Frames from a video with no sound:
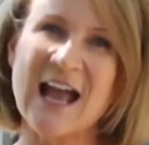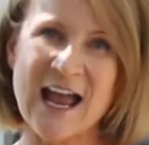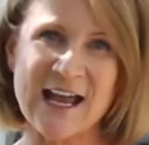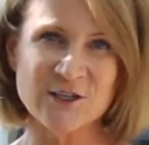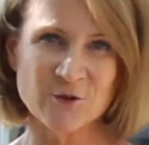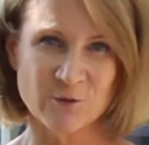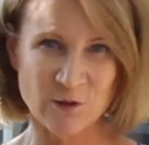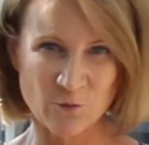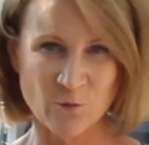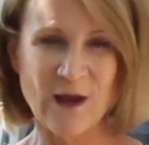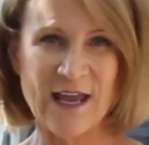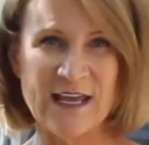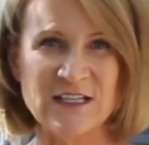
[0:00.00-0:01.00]
accurate
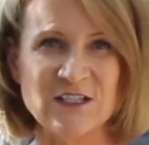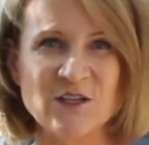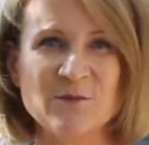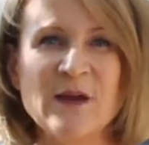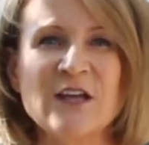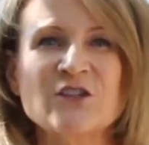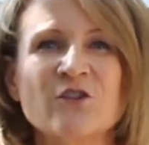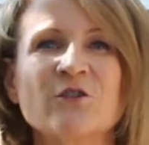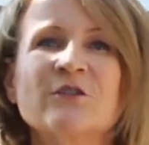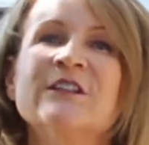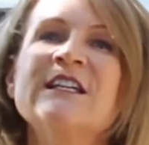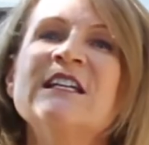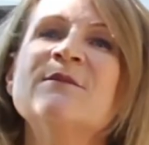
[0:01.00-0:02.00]
way to measure
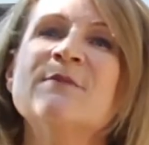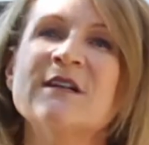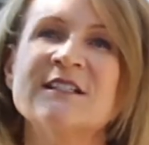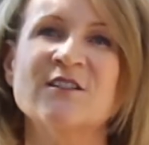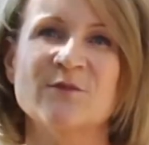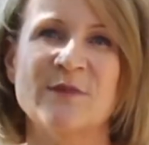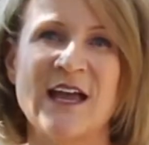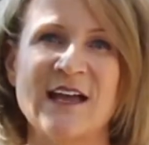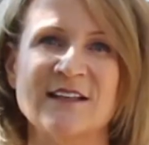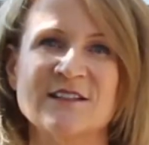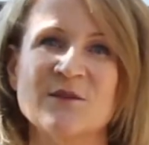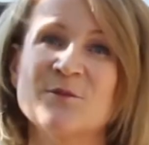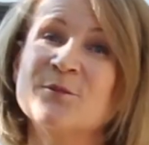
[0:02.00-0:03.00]
lean muscle
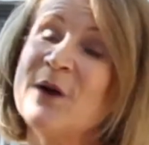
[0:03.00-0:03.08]
mass,